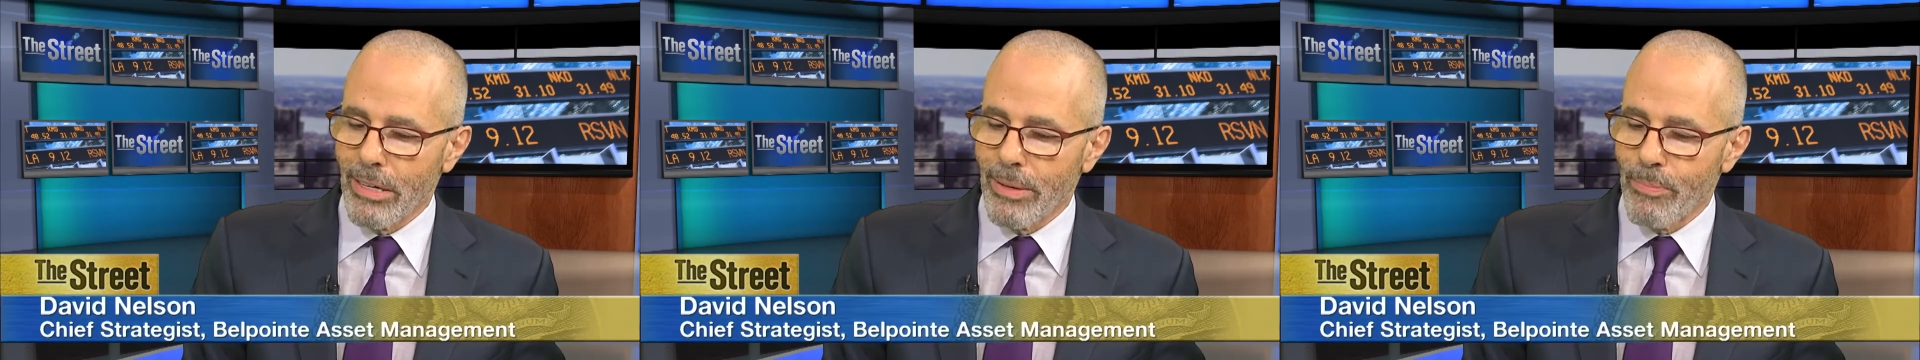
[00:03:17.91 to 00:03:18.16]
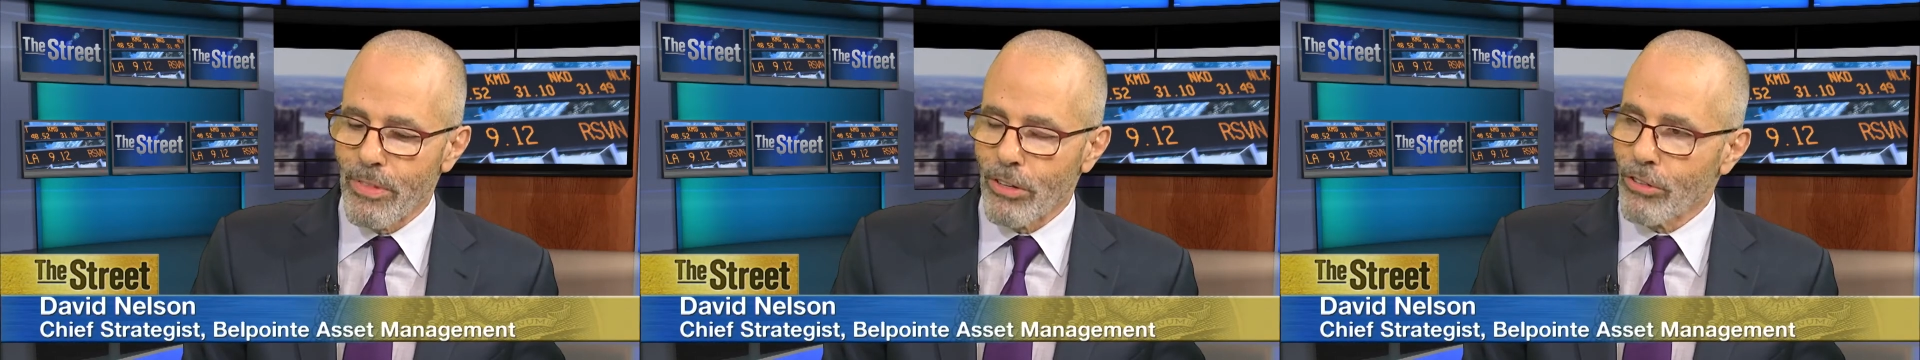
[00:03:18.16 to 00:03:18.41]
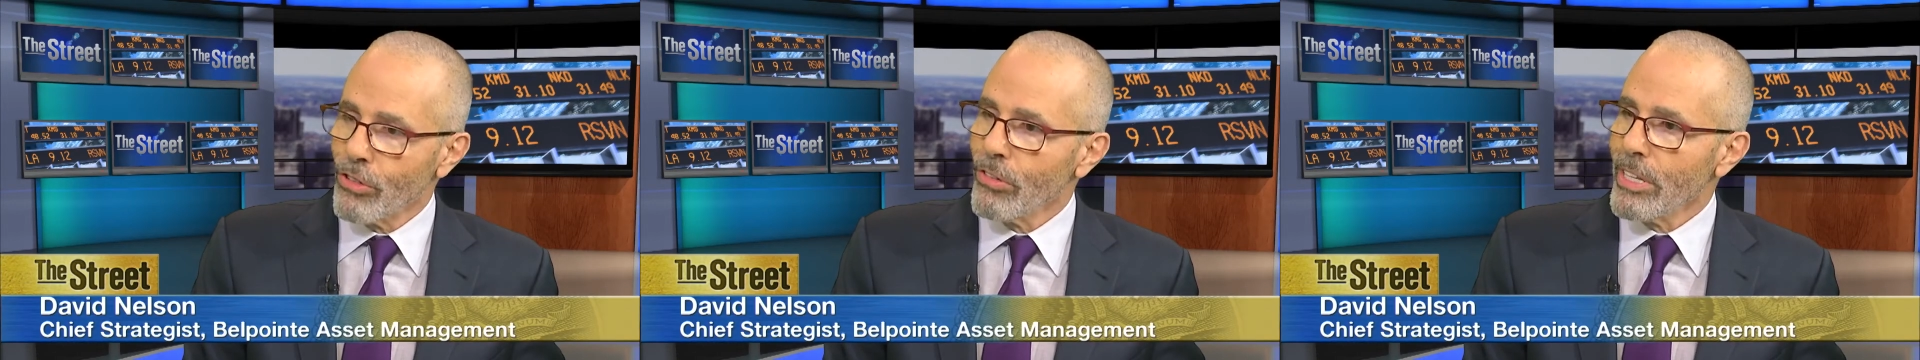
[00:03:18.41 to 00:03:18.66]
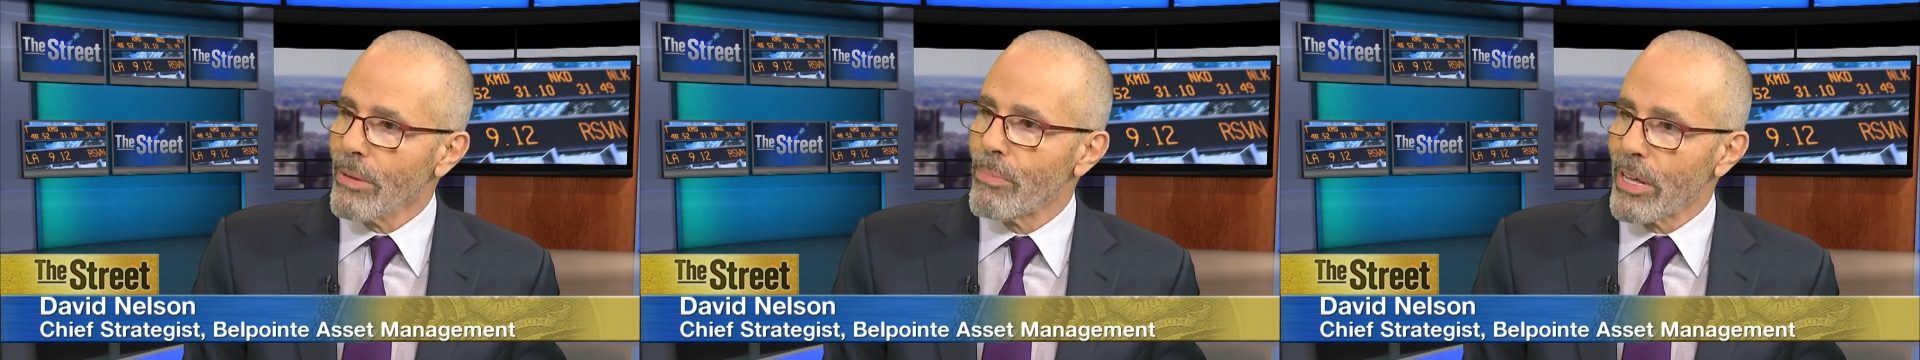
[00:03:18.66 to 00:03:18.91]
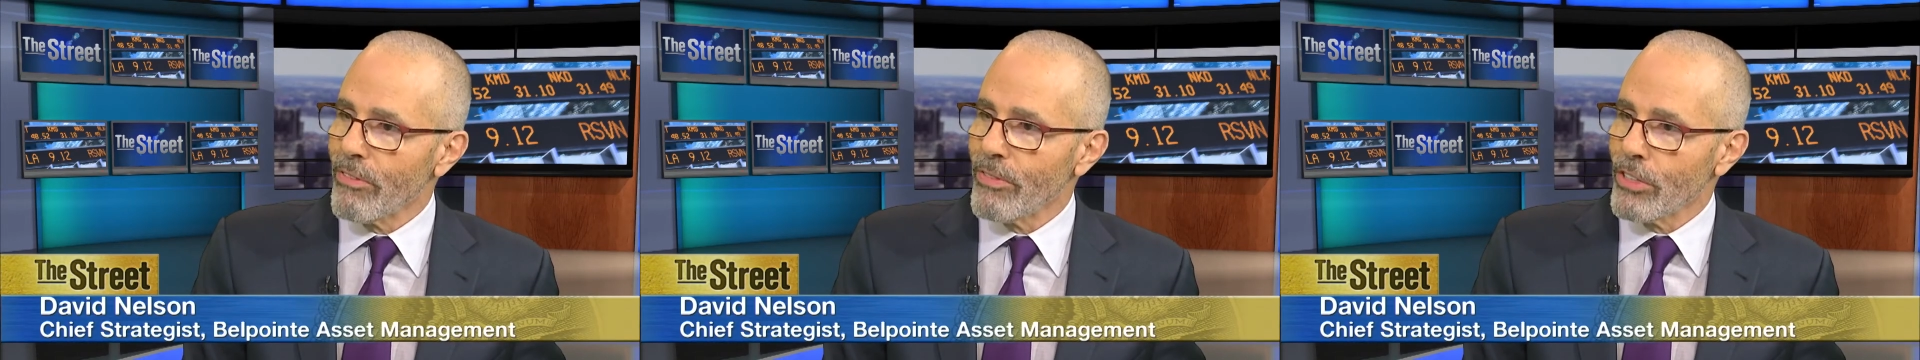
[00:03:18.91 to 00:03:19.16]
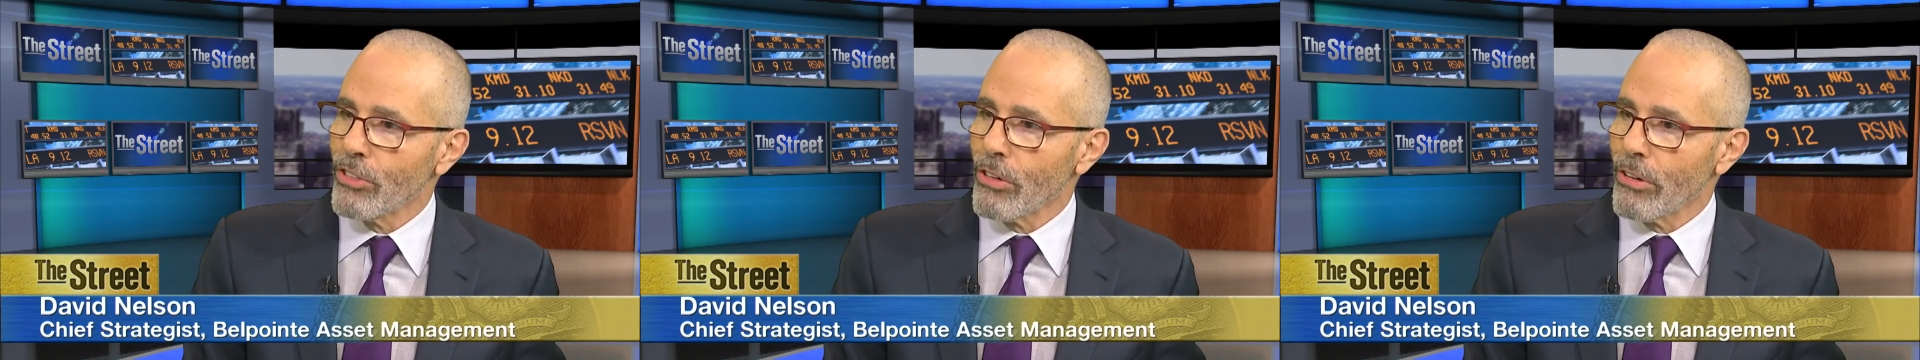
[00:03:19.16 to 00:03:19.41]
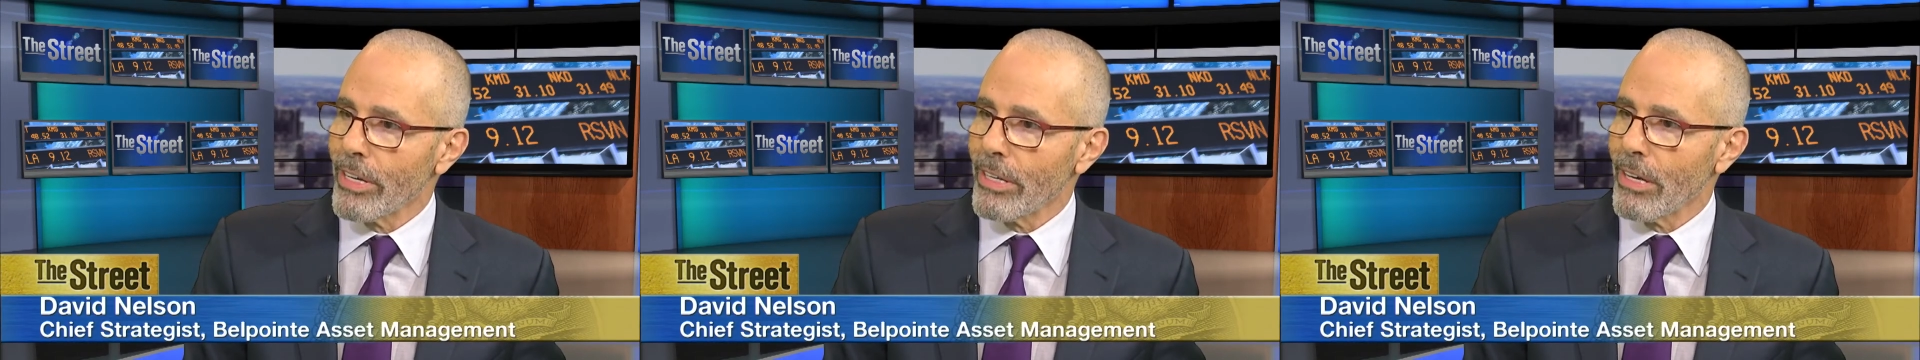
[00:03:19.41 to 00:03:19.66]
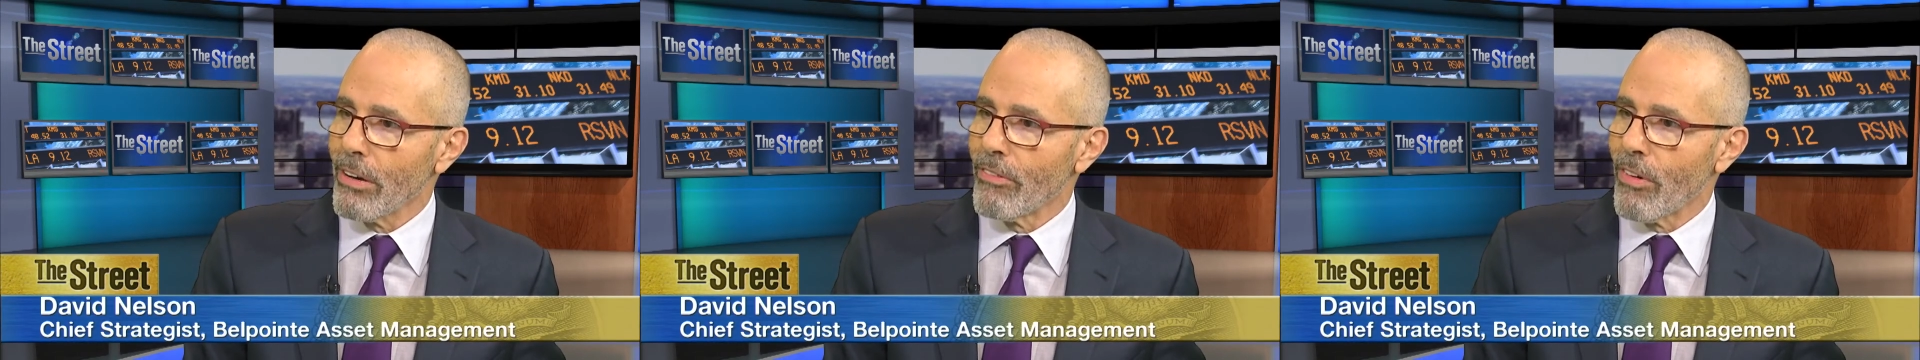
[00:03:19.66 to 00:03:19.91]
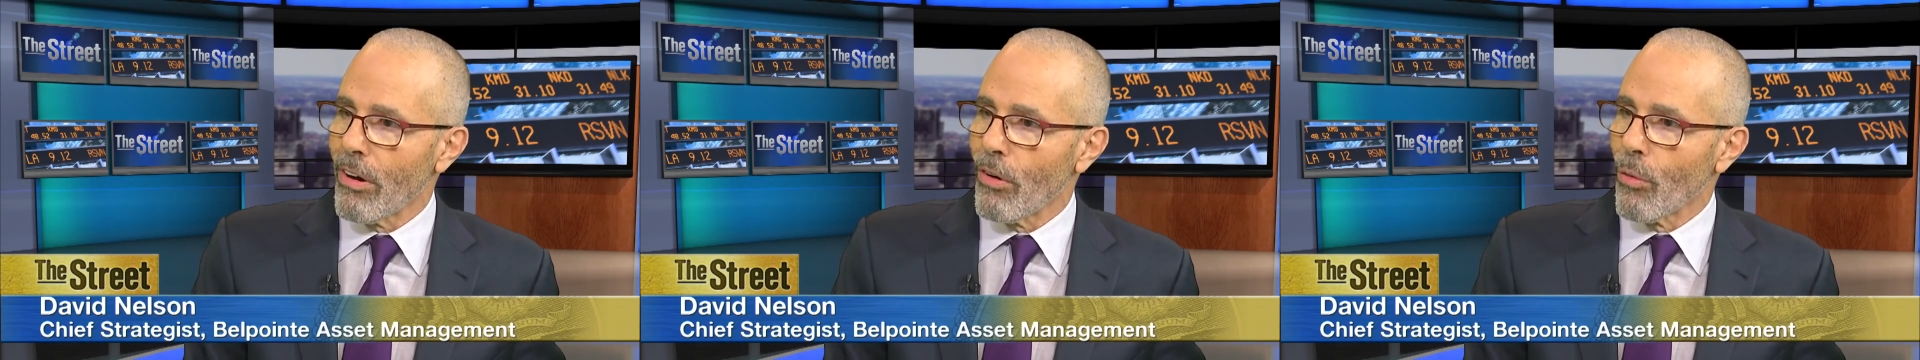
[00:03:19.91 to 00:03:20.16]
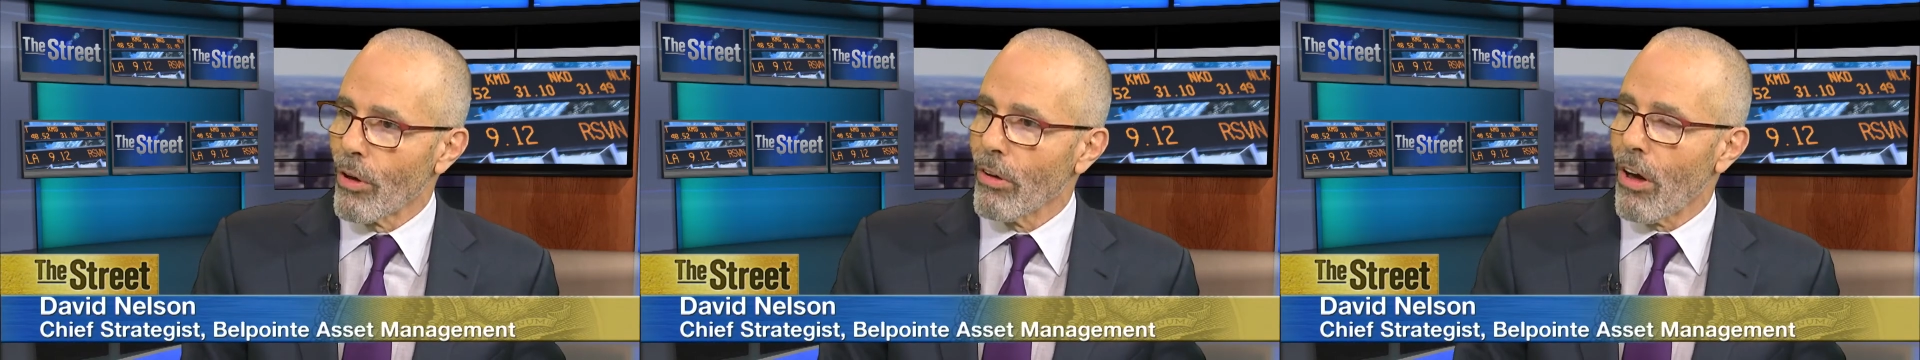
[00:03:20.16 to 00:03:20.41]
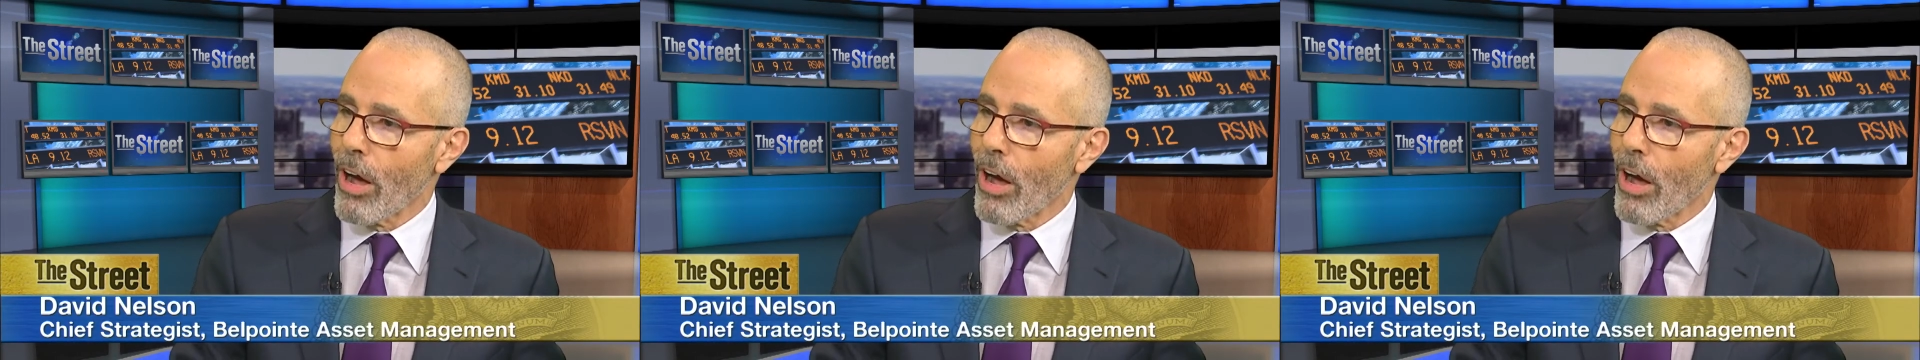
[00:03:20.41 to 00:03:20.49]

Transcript: Uh, they're certainly a beneficiary of oil,